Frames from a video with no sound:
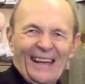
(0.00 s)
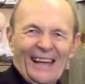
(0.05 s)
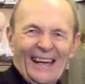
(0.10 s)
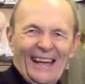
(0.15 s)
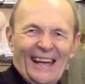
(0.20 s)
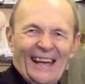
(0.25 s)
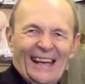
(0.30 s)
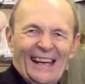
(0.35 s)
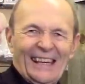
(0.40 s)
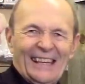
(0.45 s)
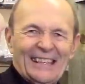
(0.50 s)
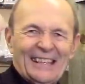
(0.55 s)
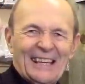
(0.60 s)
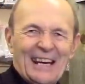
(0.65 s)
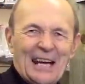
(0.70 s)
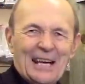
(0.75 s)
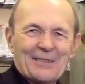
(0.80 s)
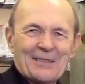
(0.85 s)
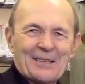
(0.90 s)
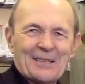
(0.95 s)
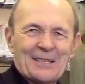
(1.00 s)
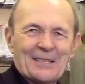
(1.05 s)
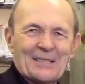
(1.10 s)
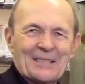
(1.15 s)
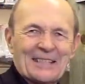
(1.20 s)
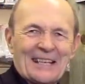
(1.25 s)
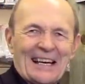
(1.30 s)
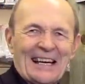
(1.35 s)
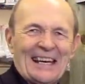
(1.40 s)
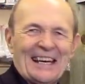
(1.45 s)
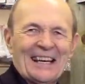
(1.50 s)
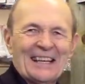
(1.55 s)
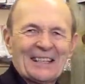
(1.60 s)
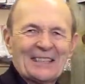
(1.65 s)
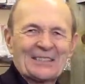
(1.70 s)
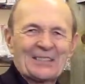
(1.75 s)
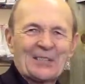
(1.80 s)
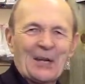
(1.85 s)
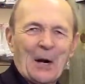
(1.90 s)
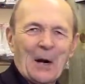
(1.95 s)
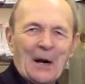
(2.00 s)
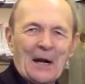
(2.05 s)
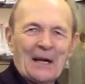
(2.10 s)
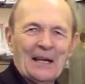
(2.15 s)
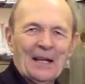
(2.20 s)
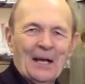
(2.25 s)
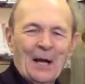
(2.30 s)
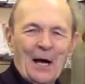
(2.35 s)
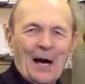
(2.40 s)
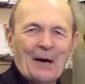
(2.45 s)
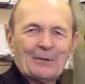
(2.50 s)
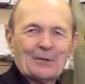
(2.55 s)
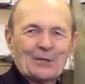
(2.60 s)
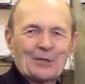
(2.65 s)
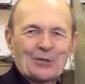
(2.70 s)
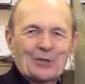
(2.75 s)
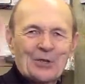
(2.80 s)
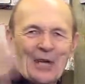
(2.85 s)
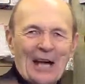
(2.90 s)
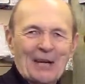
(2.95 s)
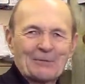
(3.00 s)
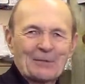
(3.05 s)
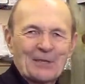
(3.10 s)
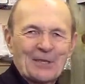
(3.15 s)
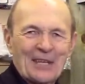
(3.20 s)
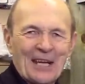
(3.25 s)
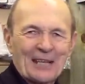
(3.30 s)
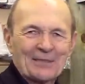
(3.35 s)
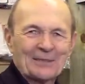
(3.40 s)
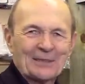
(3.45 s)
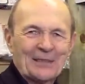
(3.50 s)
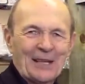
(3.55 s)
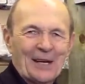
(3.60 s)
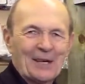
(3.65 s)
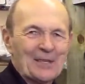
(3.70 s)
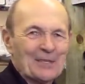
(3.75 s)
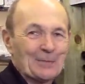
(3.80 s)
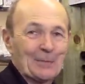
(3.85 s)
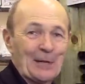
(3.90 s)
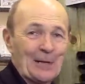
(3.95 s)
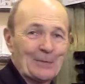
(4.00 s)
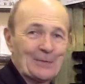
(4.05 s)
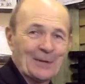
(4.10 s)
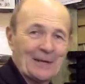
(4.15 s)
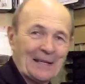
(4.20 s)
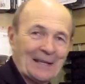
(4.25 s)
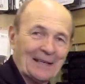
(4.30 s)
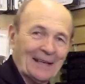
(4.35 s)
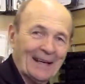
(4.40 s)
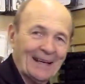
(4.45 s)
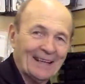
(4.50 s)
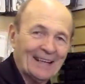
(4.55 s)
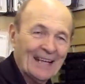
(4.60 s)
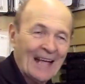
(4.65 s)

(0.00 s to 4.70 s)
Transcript: Hey, divers. Alec, sorry. I was just chatting with Kevin there. He's a pretty funny guy.